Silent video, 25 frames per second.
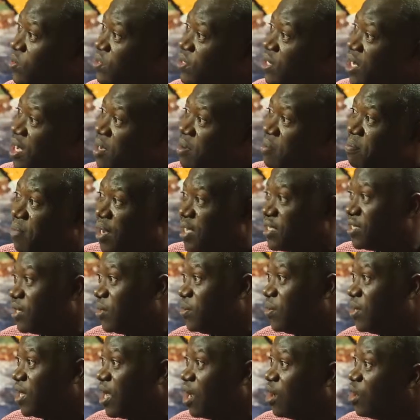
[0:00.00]
could say
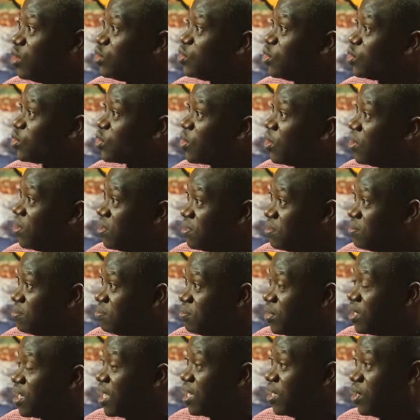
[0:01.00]
Barcelona also scored
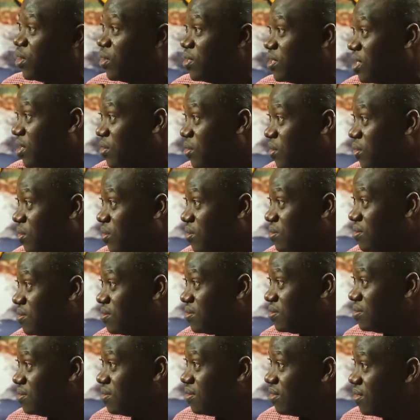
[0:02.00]
more than 100 goals,
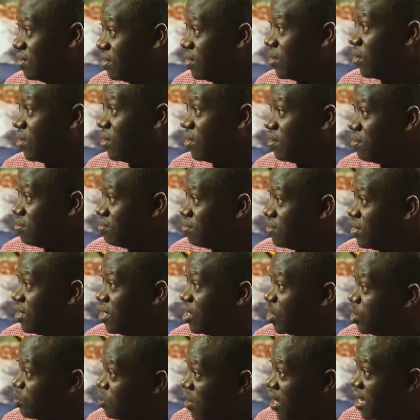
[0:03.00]

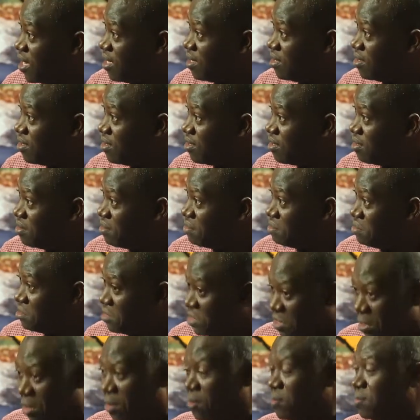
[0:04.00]
in Spain.
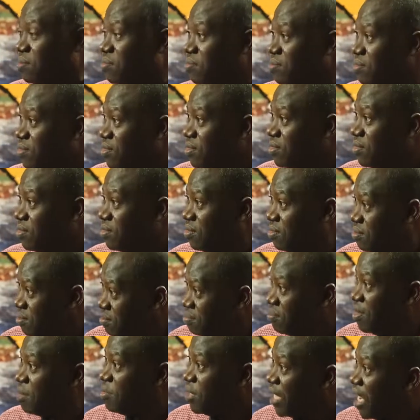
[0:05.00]
So
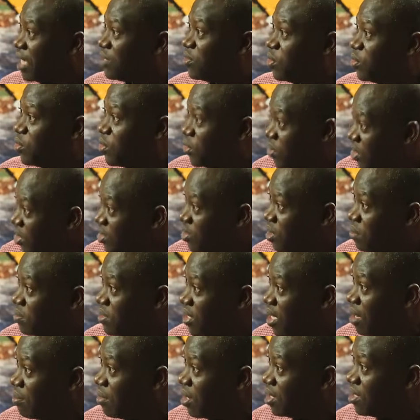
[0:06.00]
maybe that also says
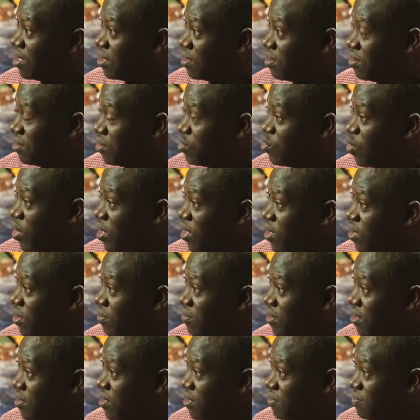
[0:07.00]
something about the quality
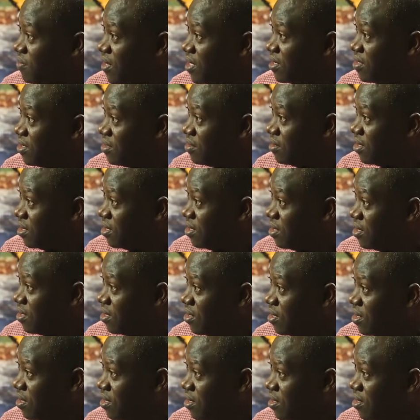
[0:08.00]
of the defense
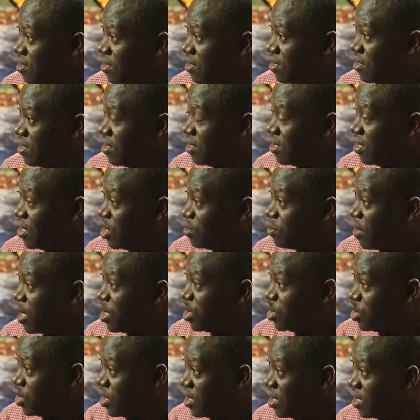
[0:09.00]
in the
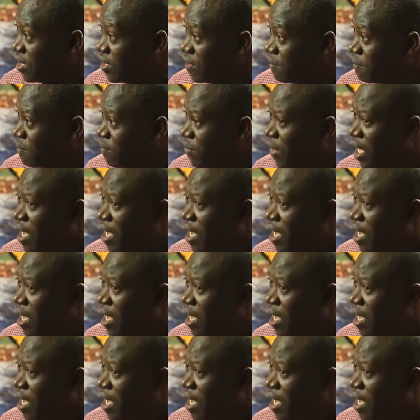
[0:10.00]
Spanish league.